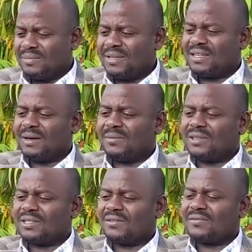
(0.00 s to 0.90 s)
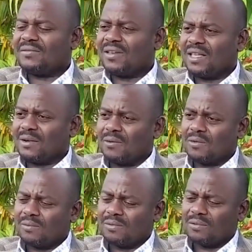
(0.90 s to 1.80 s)
P D M is a very
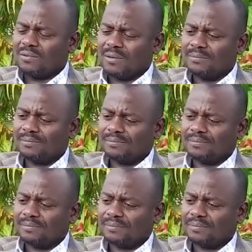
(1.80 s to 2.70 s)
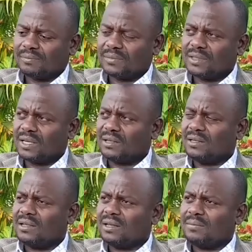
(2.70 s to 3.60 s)
good program,
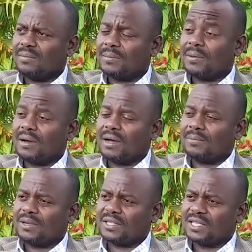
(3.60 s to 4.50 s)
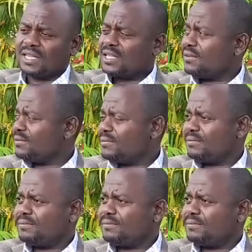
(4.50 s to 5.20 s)
and uh, people are appreciative.